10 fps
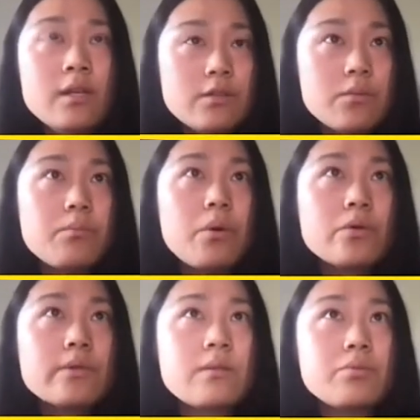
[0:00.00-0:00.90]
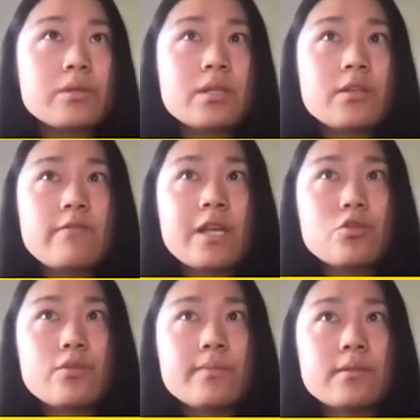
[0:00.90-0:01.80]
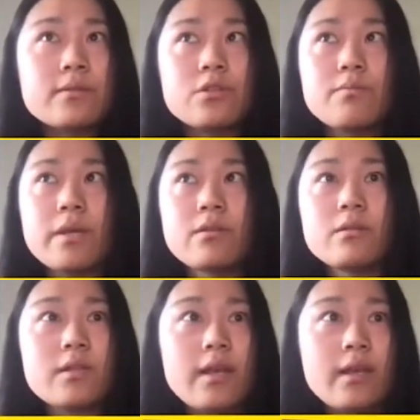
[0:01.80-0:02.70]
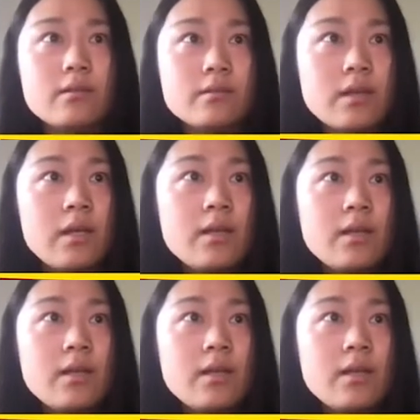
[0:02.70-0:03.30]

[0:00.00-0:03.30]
So both the predictive entropy search method and